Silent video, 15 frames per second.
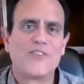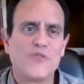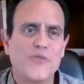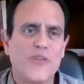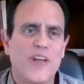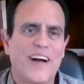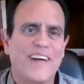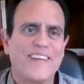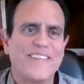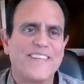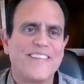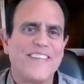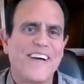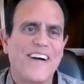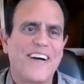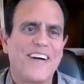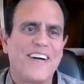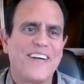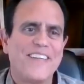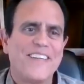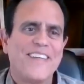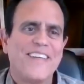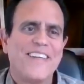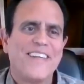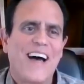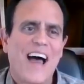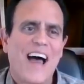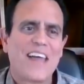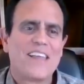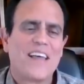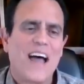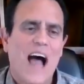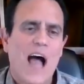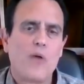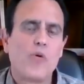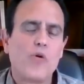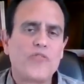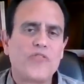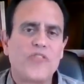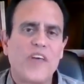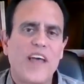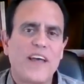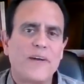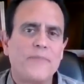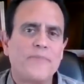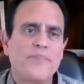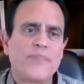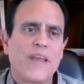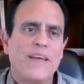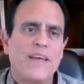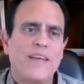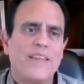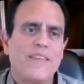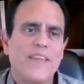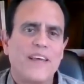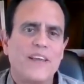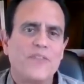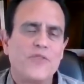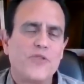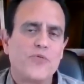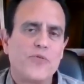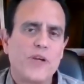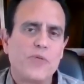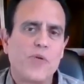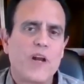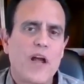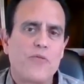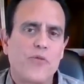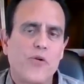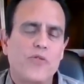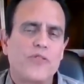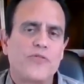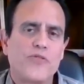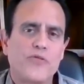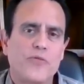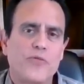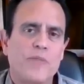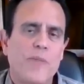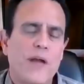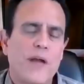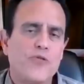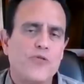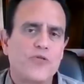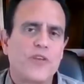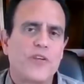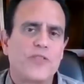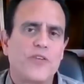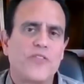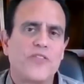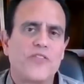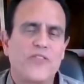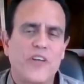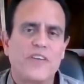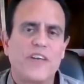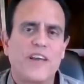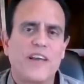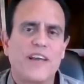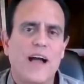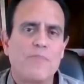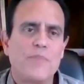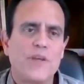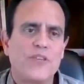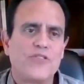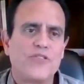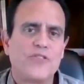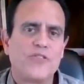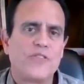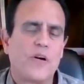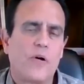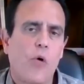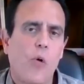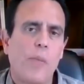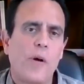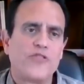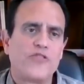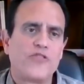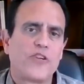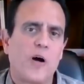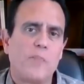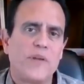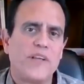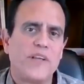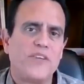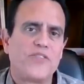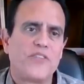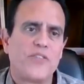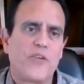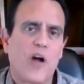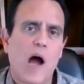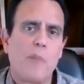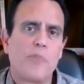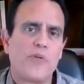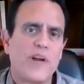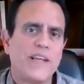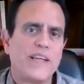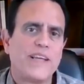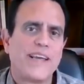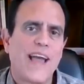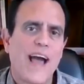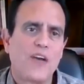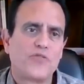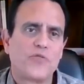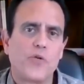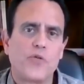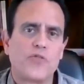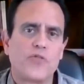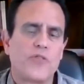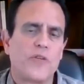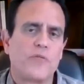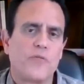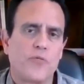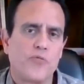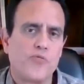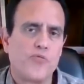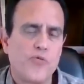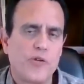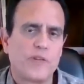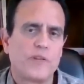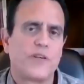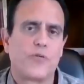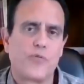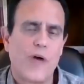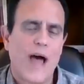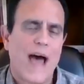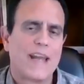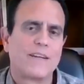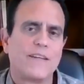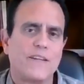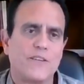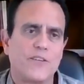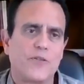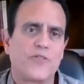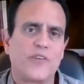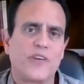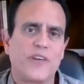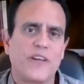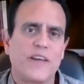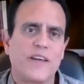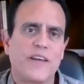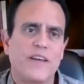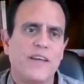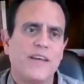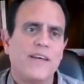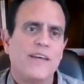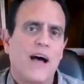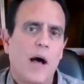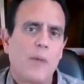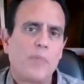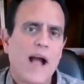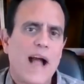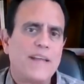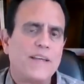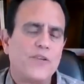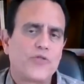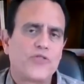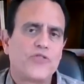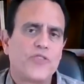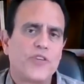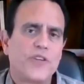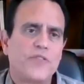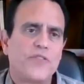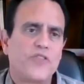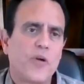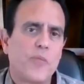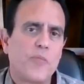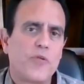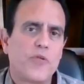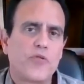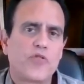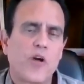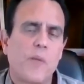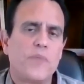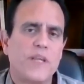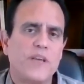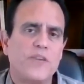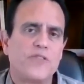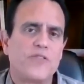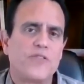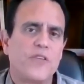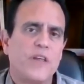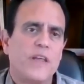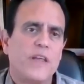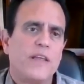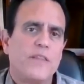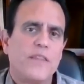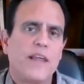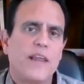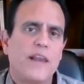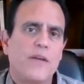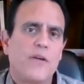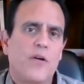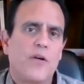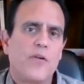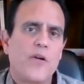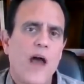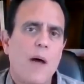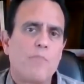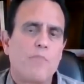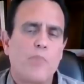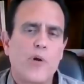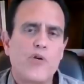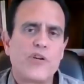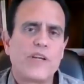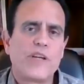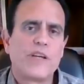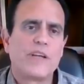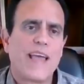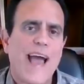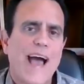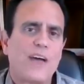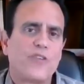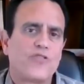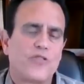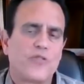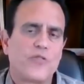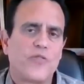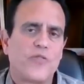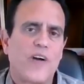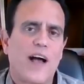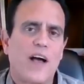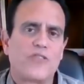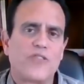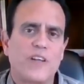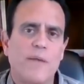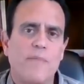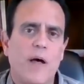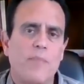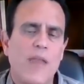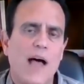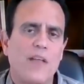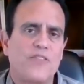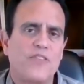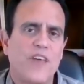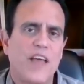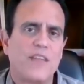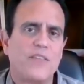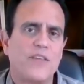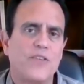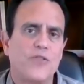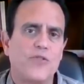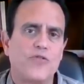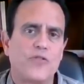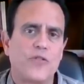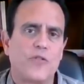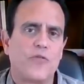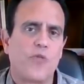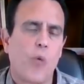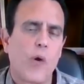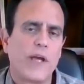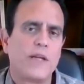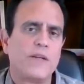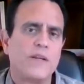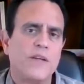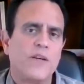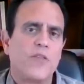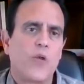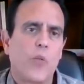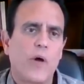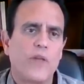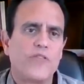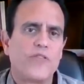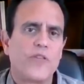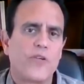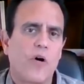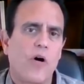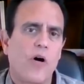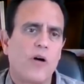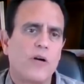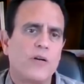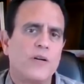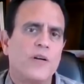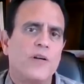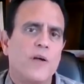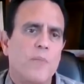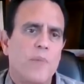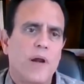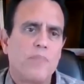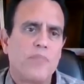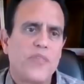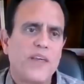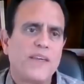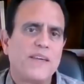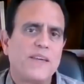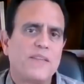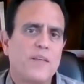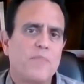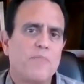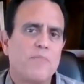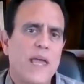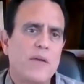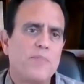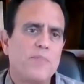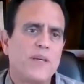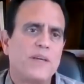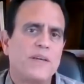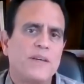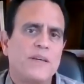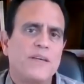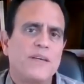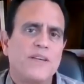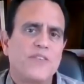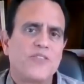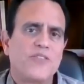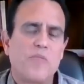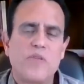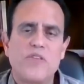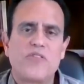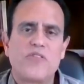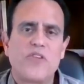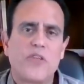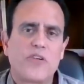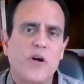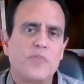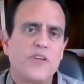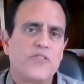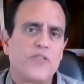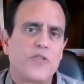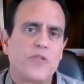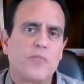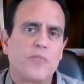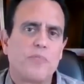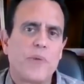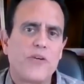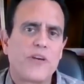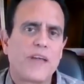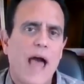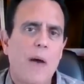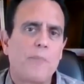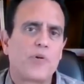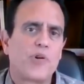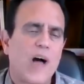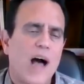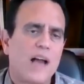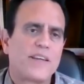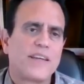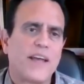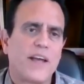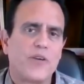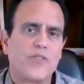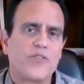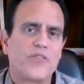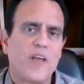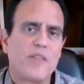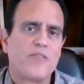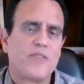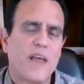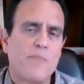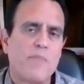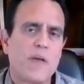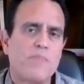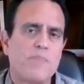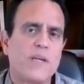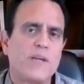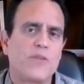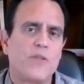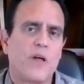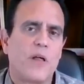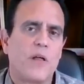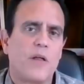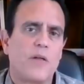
to do that. I will say that if you read what I wrote in my newsletter on Sunday, I mentioned a whole bunch of companies and their operating cash flows that really are radically different. And I'm kind of interested in some of those companies that are not burning cash as fast. And I'm not saying that you should avoid the ones that are, but I'm thinking that maybe some of these other companies that are better capital allocators, that may be